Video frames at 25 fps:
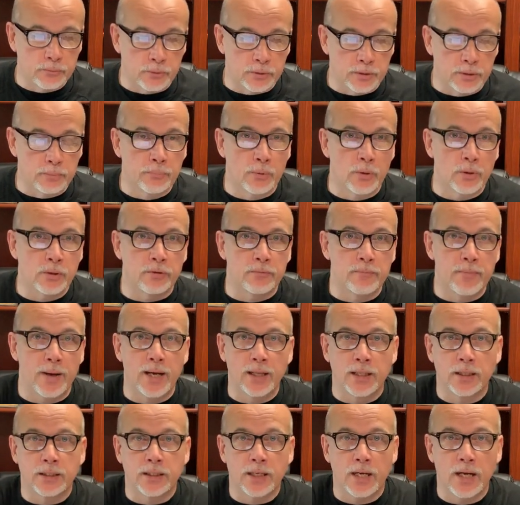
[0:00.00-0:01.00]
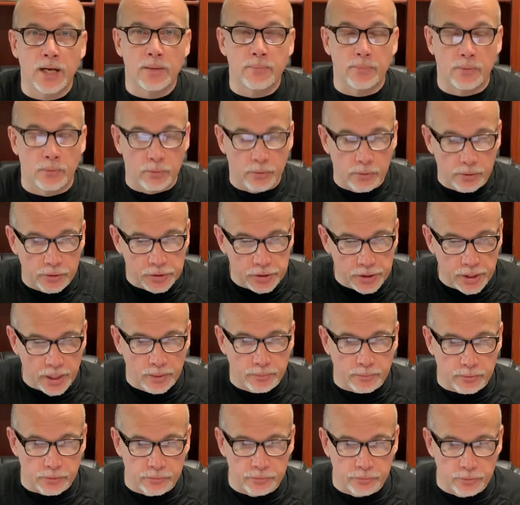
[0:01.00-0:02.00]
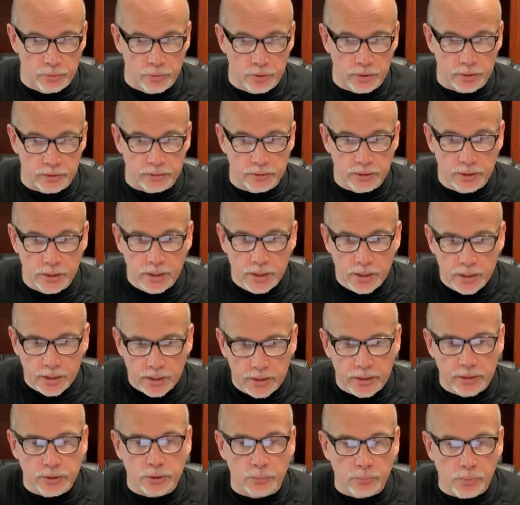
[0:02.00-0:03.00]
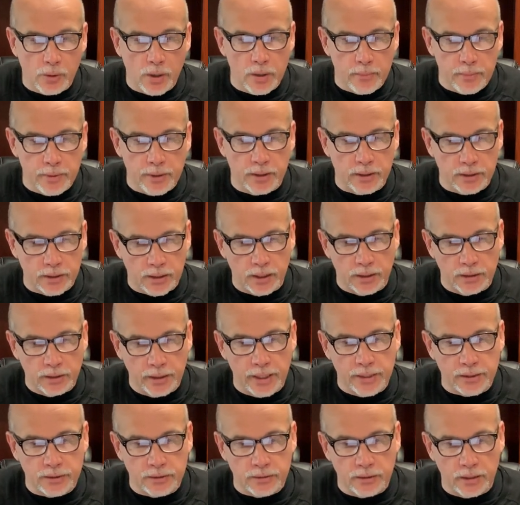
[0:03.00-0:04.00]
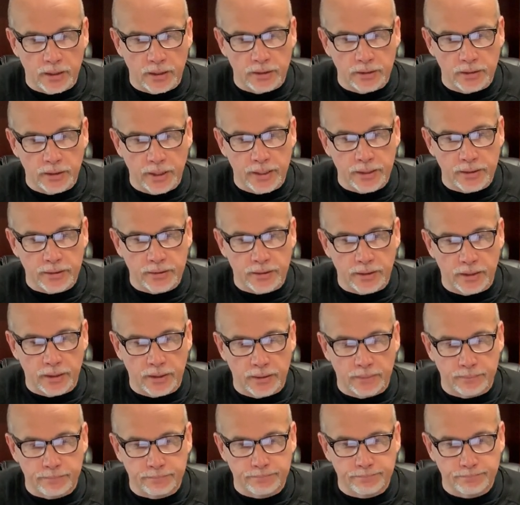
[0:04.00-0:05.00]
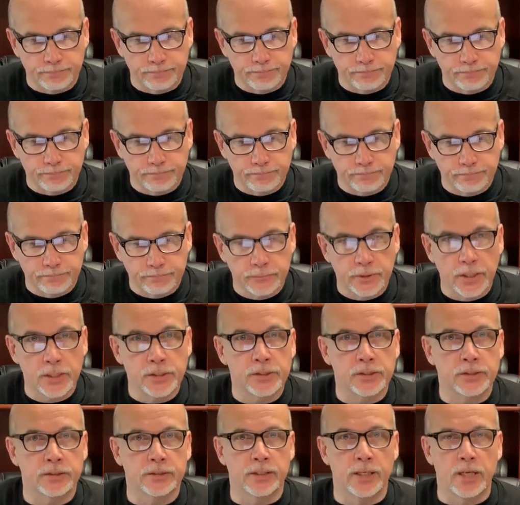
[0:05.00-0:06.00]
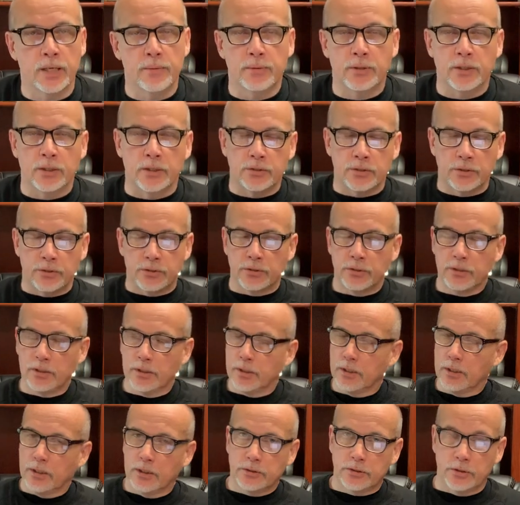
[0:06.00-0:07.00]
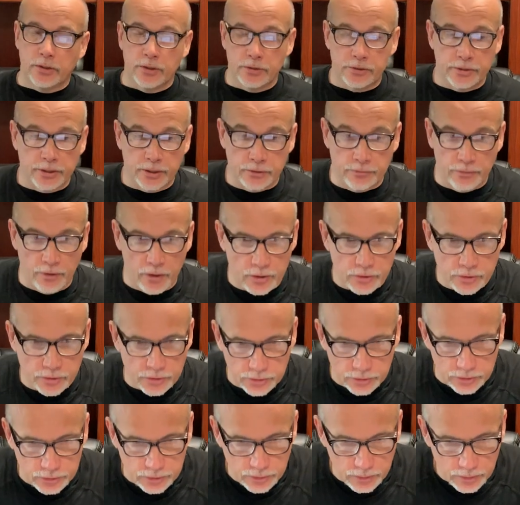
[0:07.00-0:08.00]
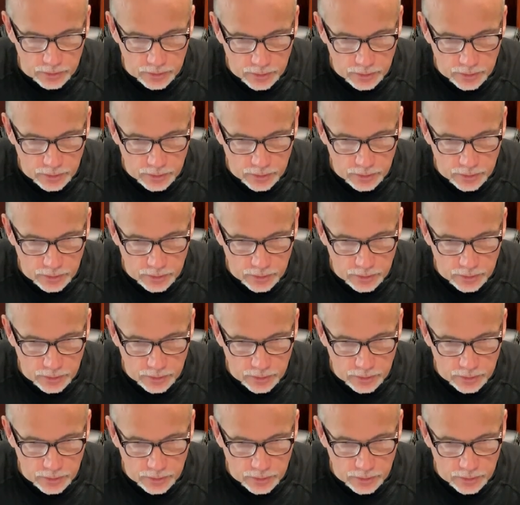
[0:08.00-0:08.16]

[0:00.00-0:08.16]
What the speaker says: We're in the book of Malachi, but we're in chapter 4, and this will probably be a light teaching today because it's only 6 verses.